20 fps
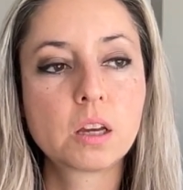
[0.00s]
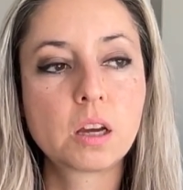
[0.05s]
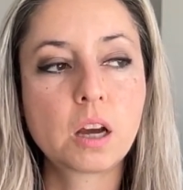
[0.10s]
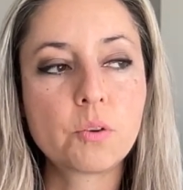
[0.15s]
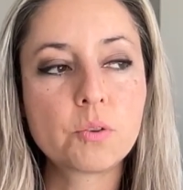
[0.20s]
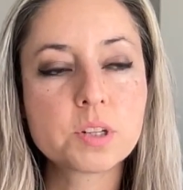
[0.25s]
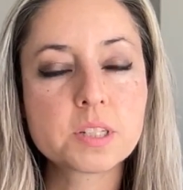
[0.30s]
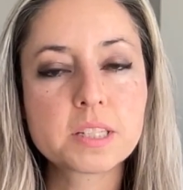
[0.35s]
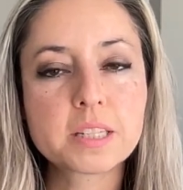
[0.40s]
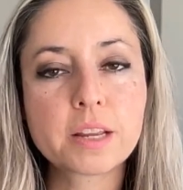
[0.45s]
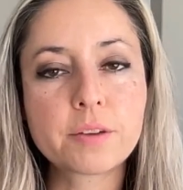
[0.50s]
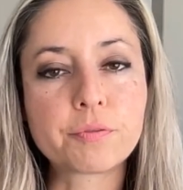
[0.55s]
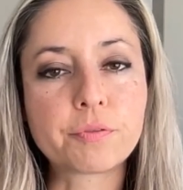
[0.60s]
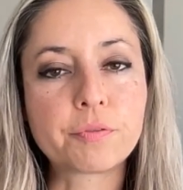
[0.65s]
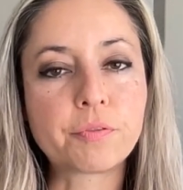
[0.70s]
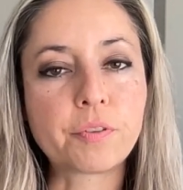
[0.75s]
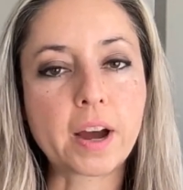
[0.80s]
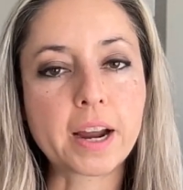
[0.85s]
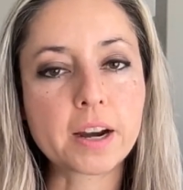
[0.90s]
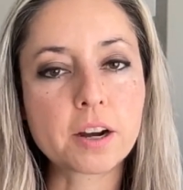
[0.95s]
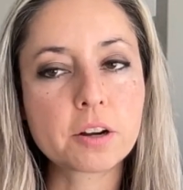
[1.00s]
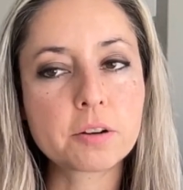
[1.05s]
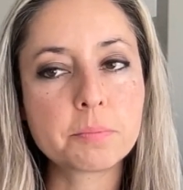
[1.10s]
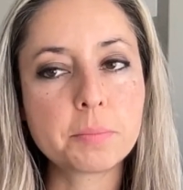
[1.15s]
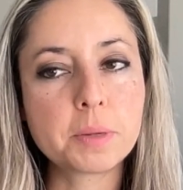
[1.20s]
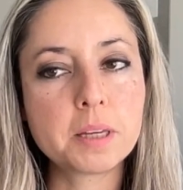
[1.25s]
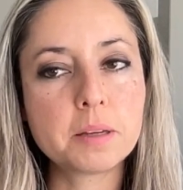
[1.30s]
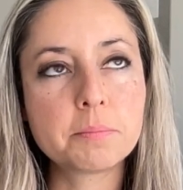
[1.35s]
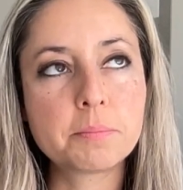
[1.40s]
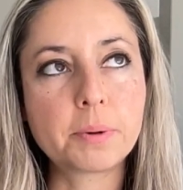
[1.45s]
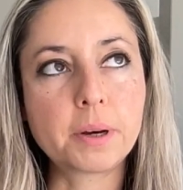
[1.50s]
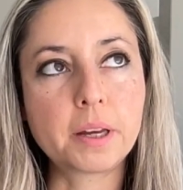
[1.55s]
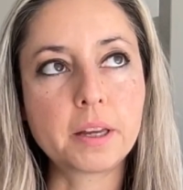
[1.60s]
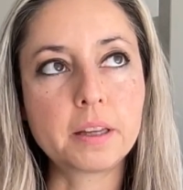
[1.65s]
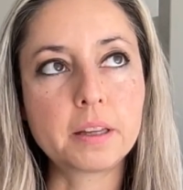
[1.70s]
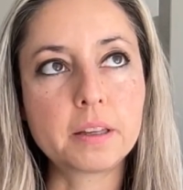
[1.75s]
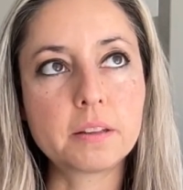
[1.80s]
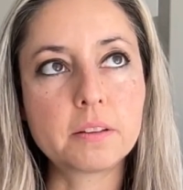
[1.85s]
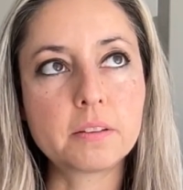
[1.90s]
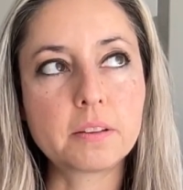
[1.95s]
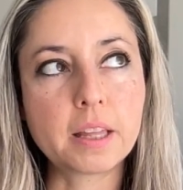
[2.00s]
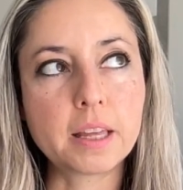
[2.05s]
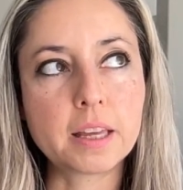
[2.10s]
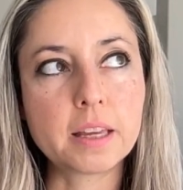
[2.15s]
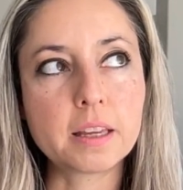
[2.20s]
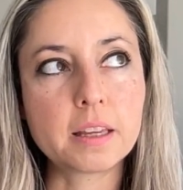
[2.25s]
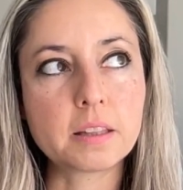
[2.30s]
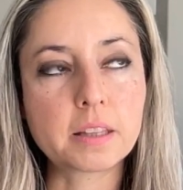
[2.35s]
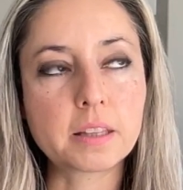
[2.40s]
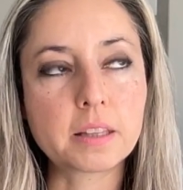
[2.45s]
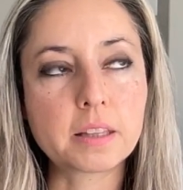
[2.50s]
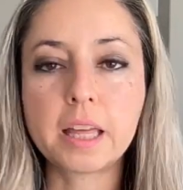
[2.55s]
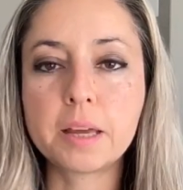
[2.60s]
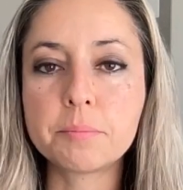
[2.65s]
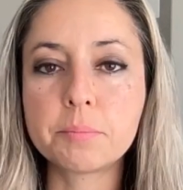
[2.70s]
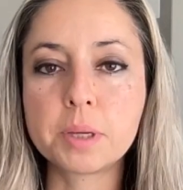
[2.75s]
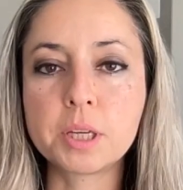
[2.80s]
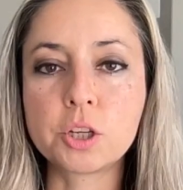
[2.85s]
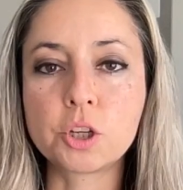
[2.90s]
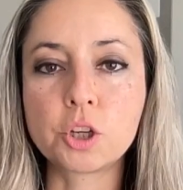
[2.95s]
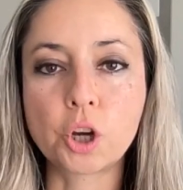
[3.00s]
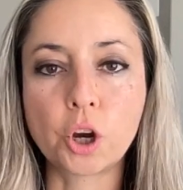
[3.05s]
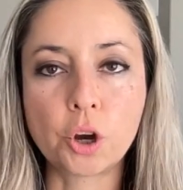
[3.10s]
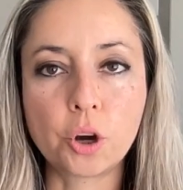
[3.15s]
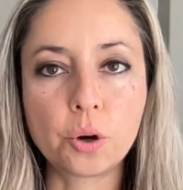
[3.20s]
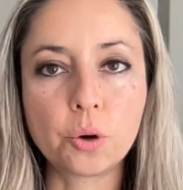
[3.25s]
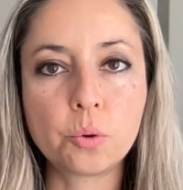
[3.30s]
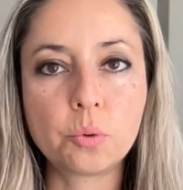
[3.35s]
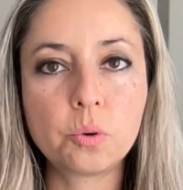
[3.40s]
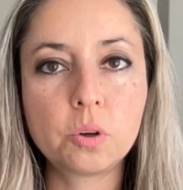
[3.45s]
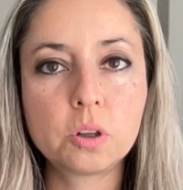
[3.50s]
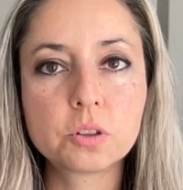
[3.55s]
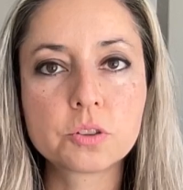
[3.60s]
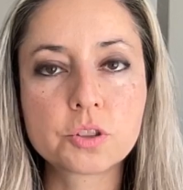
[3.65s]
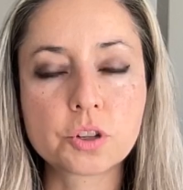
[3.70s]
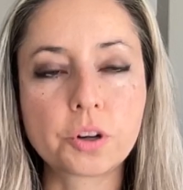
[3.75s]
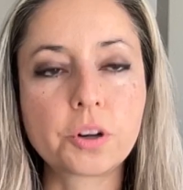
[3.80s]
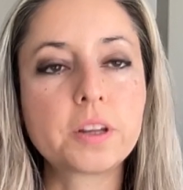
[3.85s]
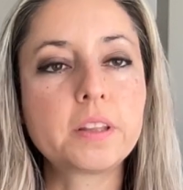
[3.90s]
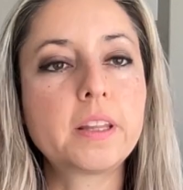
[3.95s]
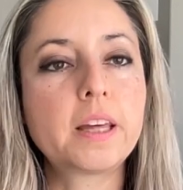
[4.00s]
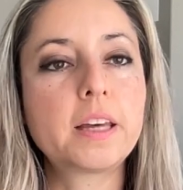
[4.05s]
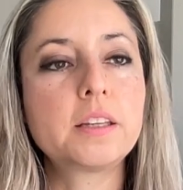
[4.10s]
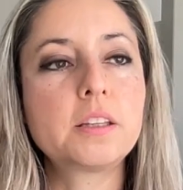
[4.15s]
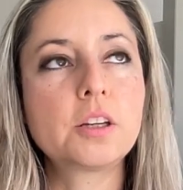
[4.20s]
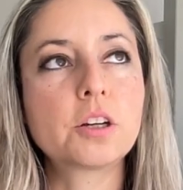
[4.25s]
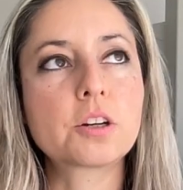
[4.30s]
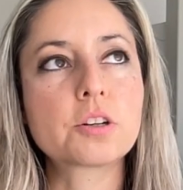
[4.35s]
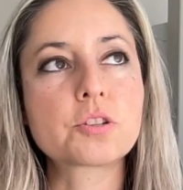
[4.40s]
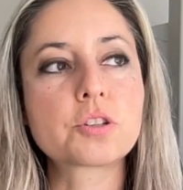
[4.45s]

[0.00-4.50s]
I want to say fired me, but they they let me go during that year.